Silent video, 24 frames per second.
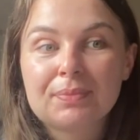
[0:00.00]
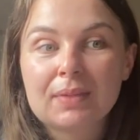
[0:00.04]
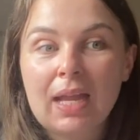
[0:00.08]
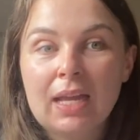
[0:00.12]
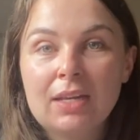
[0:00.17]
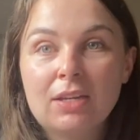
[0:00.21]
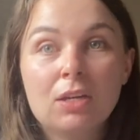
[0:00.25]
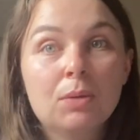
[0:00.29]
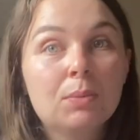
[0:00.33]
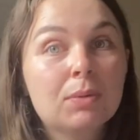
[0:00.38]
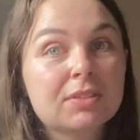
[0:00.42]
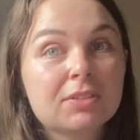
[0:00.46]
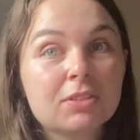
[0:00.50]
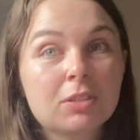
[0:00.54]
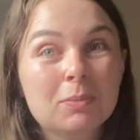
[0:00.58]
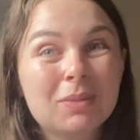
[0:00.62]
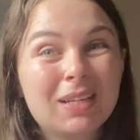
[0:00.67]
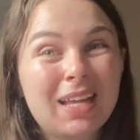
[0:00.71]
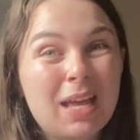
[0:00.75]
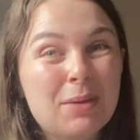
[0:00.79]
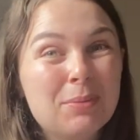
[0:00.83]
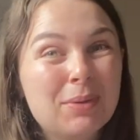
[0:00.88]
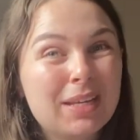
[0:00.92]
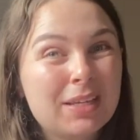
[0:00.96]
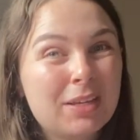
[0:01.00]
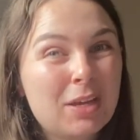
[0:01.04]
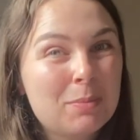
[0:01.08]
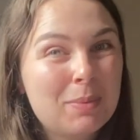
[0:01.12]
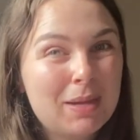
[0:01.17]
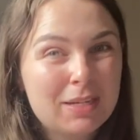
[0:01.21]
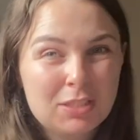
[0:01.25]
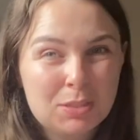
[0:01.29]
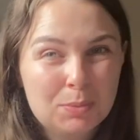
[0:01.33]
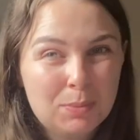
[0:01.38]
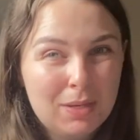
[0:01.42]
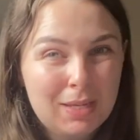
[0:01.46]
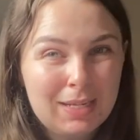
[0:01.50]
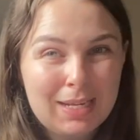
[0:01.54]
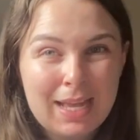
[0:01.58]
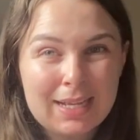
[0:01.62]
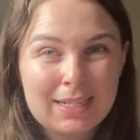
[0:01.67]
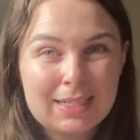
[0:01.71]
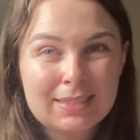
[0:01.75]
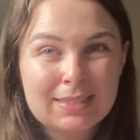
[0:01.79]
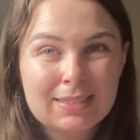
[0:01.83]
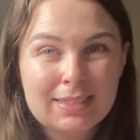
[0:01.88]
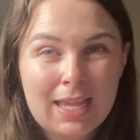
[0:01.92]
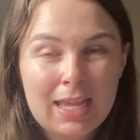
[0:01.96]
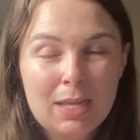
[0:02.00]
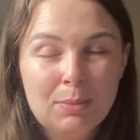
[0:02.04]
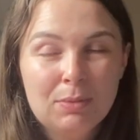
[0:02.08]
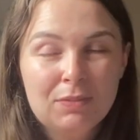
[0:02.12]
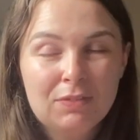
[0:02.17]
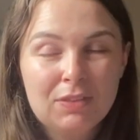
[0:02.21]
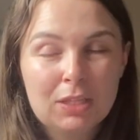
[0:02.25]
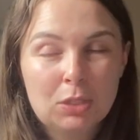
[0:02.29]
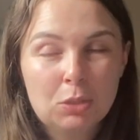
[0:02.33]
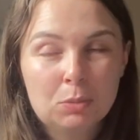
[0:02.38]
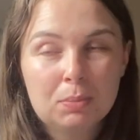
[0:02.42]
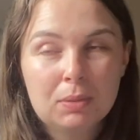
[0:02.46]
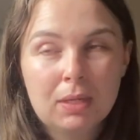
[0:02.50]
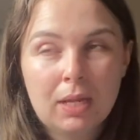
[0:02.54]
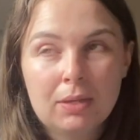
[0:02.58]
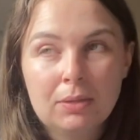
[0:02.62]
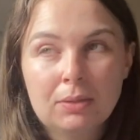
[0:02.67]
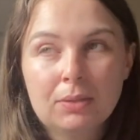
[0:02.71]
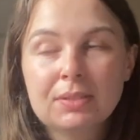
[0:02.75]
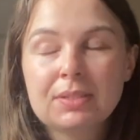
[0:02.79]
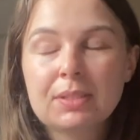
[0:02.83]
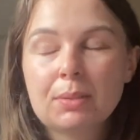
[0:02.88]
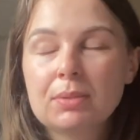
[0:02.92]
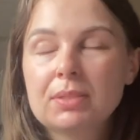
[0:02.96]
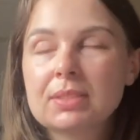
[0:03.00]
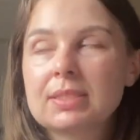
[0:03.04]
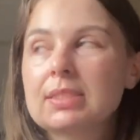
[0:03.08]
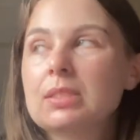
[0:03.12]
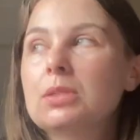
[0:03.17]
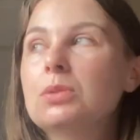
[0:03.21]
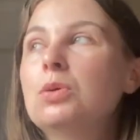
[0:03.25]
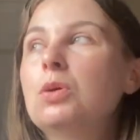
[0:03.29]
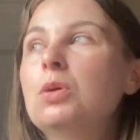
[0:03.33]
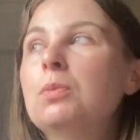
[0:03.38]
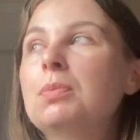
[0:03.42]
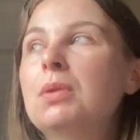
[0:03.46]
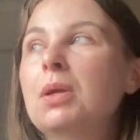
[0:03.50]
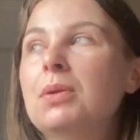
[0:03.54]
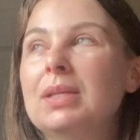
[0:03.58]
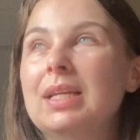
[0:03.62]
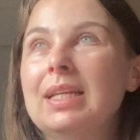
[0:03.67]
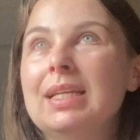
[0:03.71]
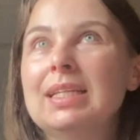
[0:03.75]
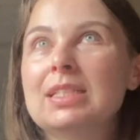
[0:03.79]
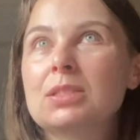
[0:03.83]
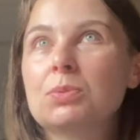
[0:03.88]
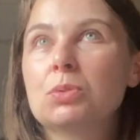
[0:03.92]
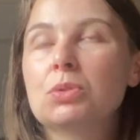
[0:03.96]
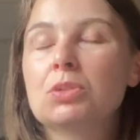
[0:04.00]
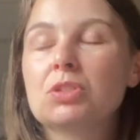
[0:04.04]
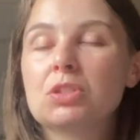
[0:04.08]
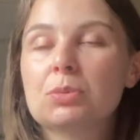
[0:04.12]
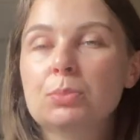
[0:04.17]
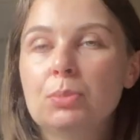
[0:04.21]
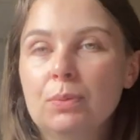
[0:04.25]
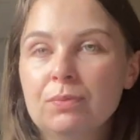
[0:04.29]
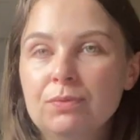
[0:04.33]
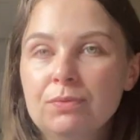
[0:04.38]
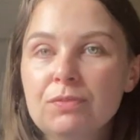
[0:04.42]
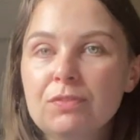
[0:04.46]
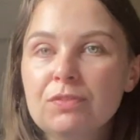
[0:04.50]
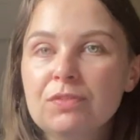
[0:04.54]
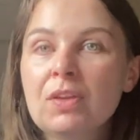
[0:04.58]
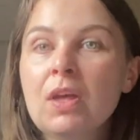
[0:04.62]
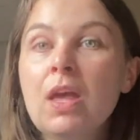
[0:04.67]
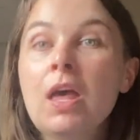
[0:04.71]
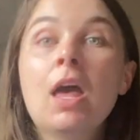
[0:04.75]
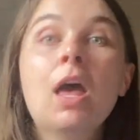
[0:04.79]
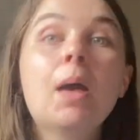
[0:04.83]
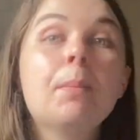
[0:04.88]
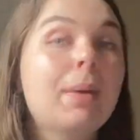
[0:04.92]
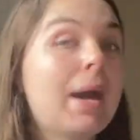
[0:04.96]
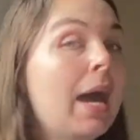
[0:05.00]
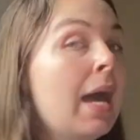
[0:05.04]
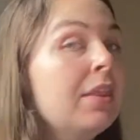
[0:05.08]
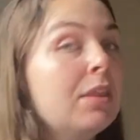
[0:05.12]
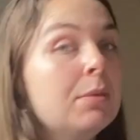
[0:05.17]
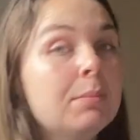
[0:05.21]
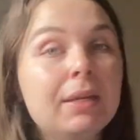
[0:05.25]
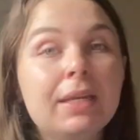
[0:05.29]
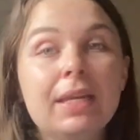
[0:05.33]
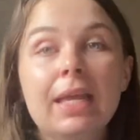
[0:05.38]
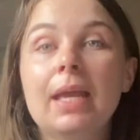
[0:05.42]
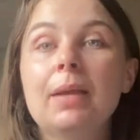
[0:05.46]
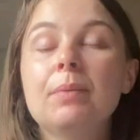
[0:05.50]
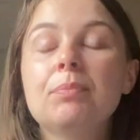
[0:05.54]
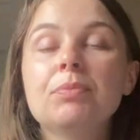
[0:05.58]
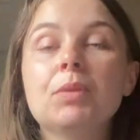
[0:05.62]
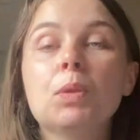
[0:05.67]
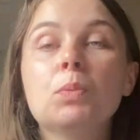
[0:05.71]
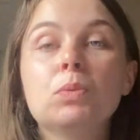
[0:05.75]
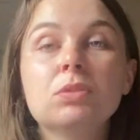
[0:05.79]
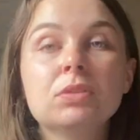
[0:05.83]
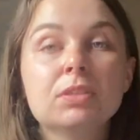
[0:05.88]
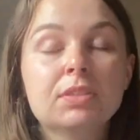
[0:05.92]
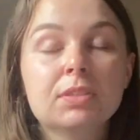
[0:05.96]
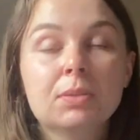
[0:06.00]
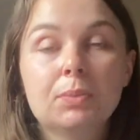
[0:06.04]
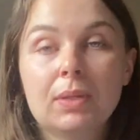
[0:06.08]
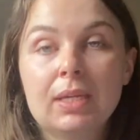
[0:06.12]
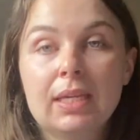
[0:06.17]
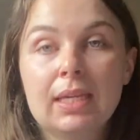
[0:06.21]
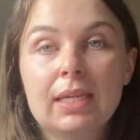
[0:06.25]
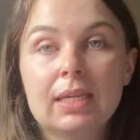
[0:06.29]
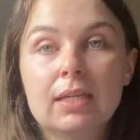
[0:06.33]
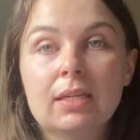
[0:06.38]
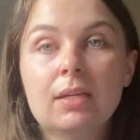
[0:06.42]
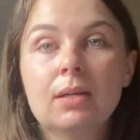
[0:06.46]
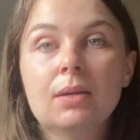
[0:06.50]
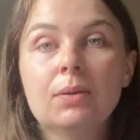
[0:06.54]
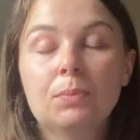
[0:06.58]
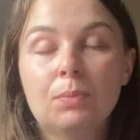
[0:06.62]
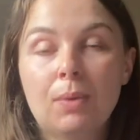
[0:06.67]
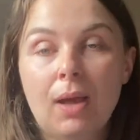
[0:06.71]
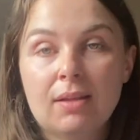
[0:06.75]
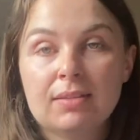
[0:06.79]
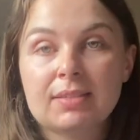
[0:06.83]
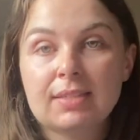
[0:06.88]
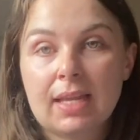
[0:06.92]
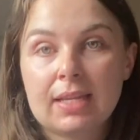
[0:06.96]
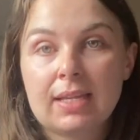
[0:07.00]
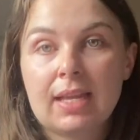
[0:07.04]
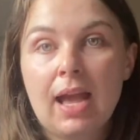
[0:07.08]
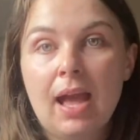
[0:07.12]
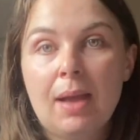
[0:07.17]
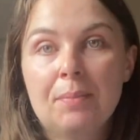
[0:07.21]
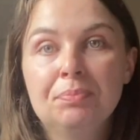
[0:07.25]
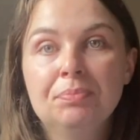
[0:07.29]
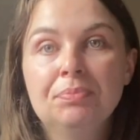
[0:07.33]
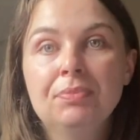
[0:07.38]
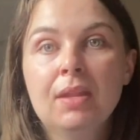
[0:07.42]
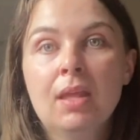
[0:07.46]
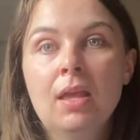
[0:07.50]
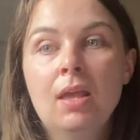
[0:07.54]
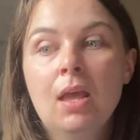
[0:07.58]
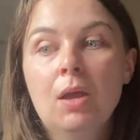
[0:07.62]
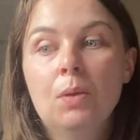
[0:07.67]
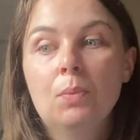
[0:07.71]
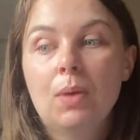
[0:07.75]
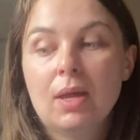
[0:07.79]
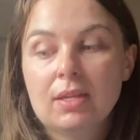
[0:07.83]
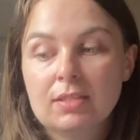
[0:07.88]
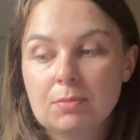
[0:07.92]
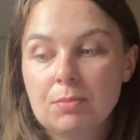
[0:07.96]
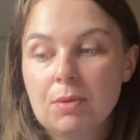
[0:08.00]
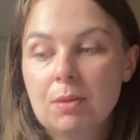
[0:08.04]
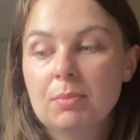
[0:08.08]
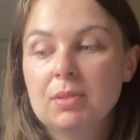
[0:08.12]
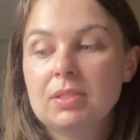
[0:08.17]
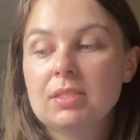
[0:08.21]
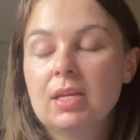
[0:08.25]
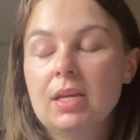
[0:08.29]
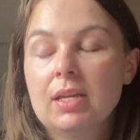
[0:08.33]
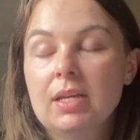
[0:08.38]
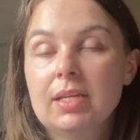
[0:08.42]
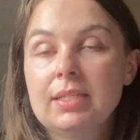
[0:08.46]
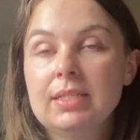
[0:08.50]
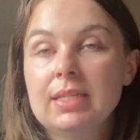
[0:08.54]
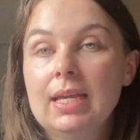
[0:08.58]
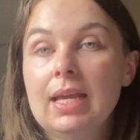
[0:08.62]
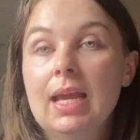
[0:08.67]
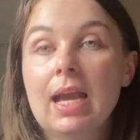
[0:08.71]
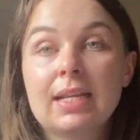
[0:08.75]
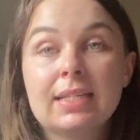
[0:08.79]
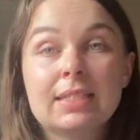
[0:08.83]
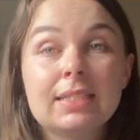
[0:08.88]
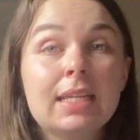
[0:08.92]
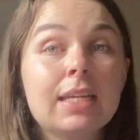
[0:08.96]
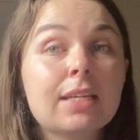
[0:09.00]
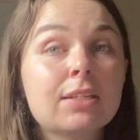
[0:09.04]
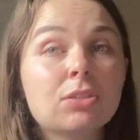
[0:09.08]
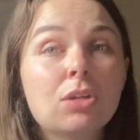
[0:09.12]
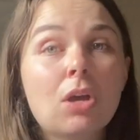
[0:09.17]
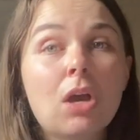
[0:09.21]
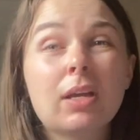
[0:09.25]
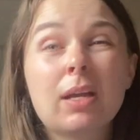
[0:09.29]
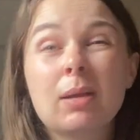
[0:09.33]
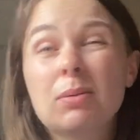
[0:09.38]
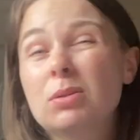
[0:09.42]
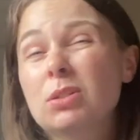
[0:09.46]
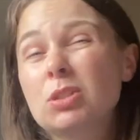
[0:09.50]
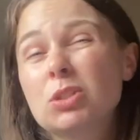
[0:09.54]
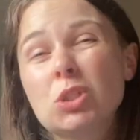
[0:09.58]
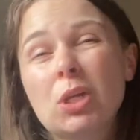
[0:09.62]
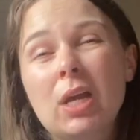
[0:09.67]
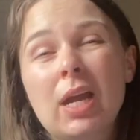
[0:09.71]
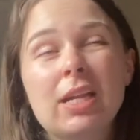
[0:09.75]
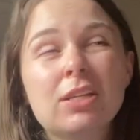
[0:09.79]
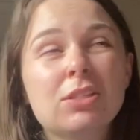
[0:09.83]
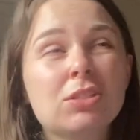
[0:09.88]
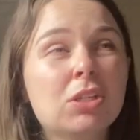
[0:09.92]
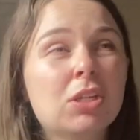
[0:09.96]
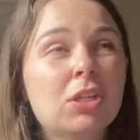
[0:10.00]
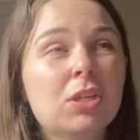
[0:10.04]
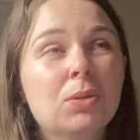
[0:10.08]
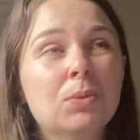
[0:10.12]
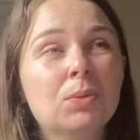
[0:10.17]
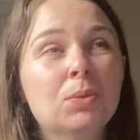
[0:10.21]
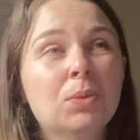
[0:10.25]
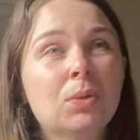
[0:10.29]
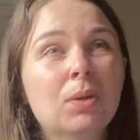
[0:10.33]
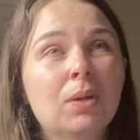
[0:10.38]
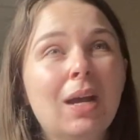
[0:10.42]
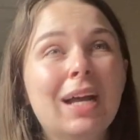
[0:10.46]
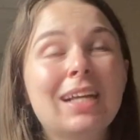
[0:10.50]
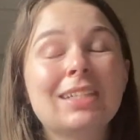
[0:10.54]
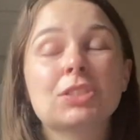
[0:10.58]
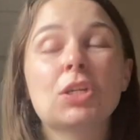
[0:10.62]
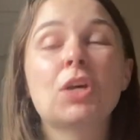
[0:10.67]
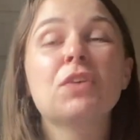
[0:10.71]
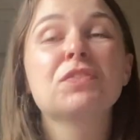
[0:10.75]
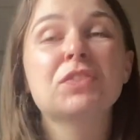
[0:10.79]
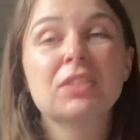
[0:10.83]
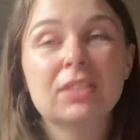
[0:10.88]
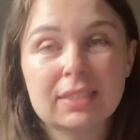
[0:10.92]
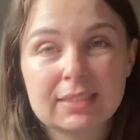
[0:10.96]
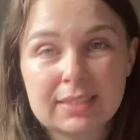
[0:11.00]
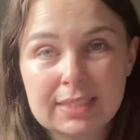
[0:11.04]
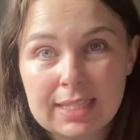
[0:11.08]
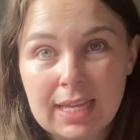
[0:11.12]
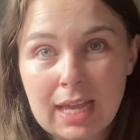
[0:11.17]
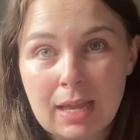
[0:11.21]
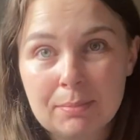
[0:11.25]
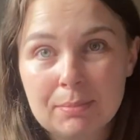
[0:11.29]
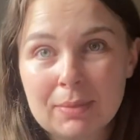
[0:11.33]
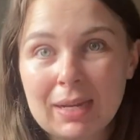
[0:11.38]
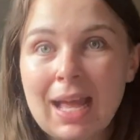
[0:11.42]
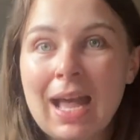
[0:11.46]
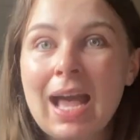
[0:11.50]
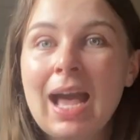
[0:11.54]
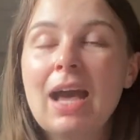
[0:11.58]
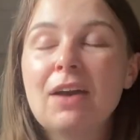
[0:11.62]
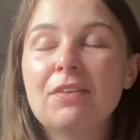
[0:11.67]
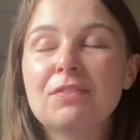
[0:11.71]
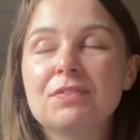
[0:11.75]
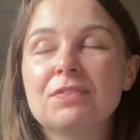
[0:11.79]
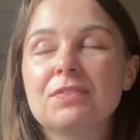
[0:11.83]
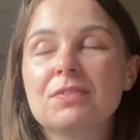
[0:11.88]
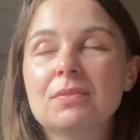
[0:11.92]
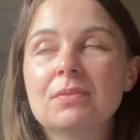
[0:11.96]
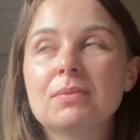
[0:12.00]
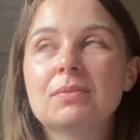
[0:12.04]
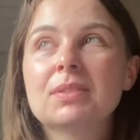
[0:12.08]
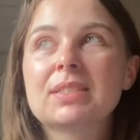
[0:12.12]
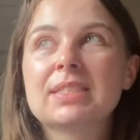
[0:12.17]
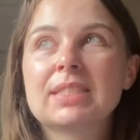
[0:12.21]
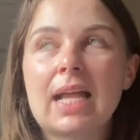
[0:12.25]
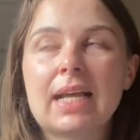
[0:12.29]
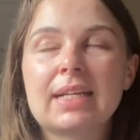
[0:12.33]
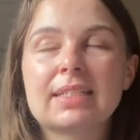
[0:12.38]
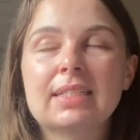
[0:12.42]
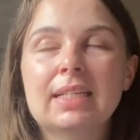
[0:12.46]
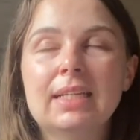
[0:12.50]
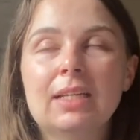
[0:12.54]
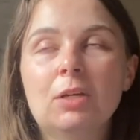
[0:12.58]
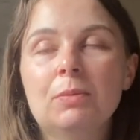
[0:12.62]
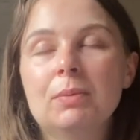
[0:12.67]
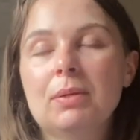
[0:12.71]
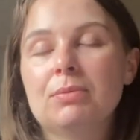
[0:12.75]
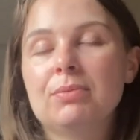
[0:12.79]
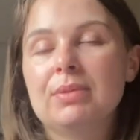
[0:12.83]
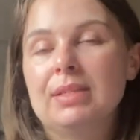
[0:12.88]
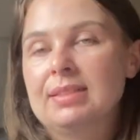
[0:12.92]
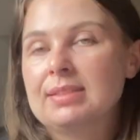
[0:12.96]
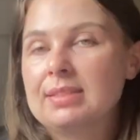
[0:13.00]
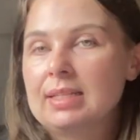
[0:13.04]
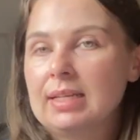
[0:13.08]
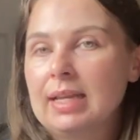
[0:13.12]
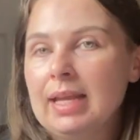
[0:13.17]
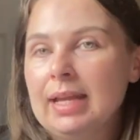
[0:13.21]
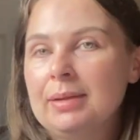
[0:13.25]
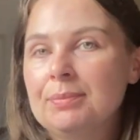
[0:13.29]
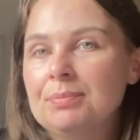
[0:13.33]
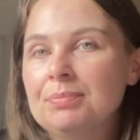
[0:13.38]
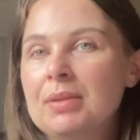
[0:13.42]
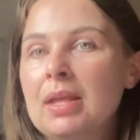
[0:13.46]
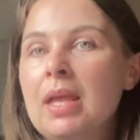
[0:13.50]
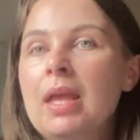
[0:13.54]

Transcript: don't know what it's going to be like when I go back to work. Like I say, with the uploads, I will still upload at least once a month, but at the minute, once a week, whilst I can, whilst I'm on maternity. And TikTok, I'm going to try and do as often as I can, but I have slacked a little bit recently.